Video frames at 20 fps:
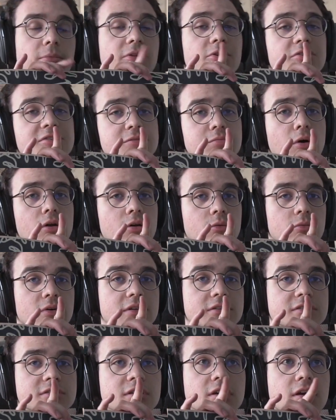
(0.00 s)
There are smaller
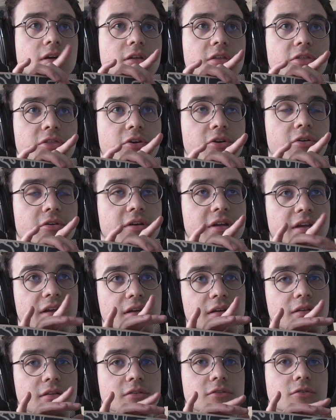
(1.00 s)
ones,
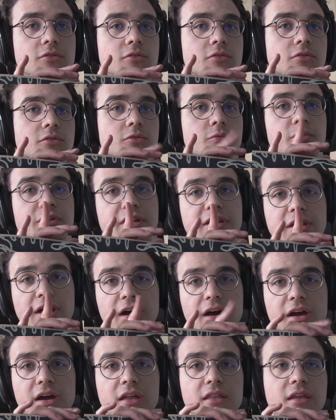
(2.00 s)
30 to
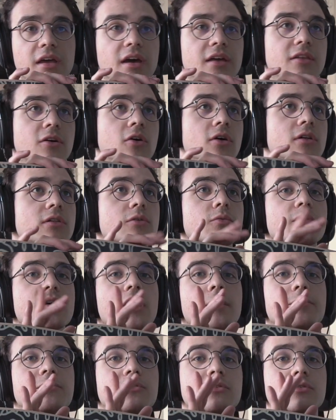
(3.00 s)
29, and all the way
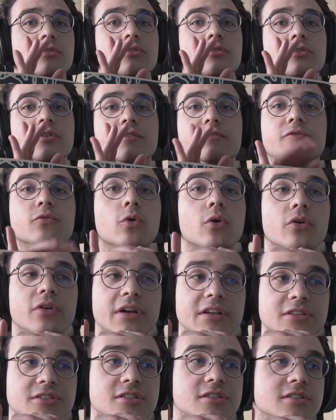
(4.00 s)
up to 34
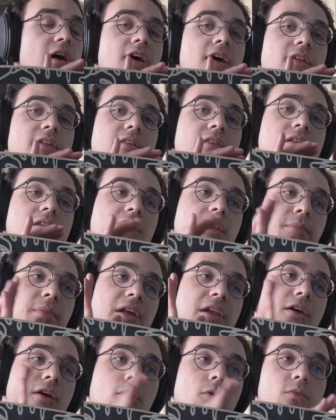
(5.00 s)
inches. And
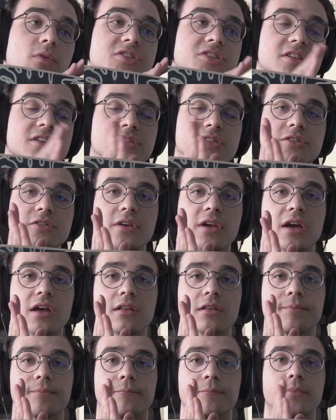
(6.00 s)
depending on which inch you
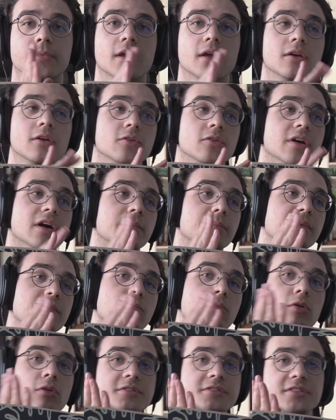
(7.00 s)
get, you're gonna be
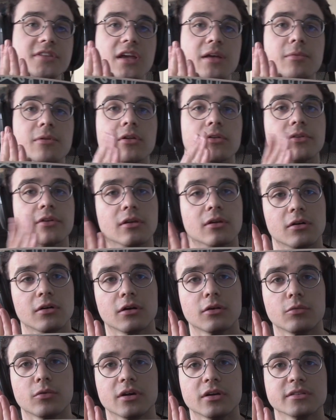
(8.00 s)
more stable on the
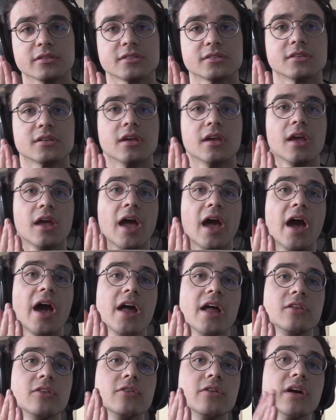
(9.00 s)
longer ones,
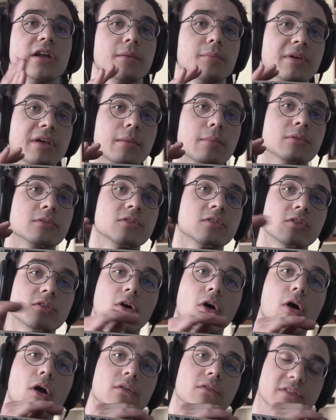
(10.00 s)
and you're gonna be able to
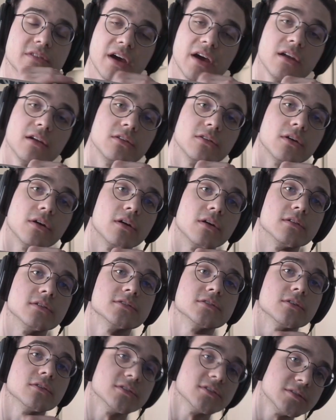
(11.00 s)
carve tighter
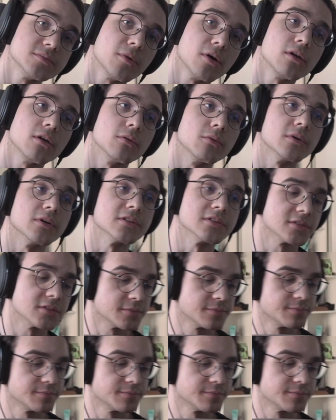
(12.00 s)
turns on the smaller ones,